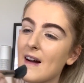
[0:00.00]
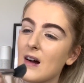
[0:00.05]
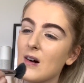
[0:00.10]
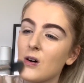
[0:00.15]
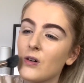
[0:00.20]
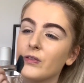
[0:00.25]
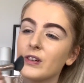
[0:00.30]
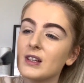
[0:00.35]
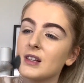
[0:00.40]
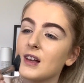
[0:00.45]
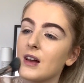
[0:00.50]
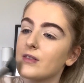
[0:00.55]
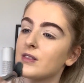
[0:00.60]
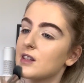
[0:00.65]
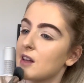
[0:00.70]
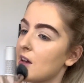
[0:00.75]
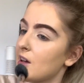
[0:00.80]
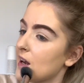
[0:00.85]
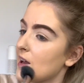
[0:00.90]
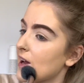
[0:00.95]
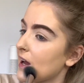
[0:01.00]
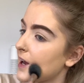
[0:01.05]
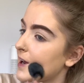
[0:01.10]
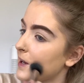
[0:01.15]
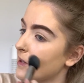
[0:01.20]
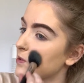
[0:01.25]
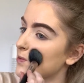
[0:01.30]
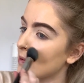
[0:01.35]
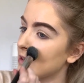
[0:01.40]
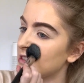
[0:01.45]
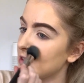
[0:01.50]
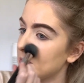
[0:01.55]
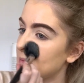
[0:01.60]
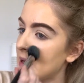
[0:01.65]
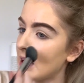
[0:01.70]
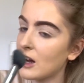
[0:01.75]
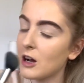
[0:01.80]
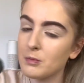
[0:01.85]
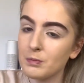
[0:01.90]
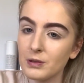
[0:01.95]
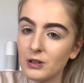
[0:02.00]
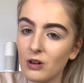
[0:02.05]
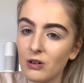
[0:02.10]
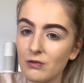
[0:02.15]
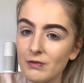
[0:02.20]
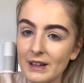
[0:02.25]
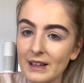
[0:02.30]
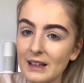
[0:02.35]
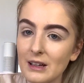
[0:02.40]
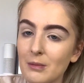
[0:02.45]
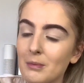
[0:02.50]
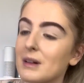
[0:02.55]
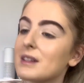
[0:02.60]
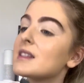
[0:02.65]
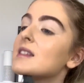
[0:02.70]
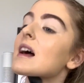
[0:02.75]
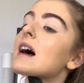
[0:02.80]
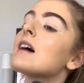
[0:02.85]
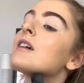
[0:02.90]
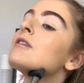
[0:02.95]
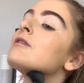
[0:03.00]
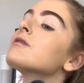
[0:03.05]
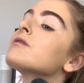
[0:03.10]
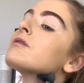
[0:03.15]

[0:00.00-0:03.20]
obviously I've said like I enjoy doing makeup, but not really on myself.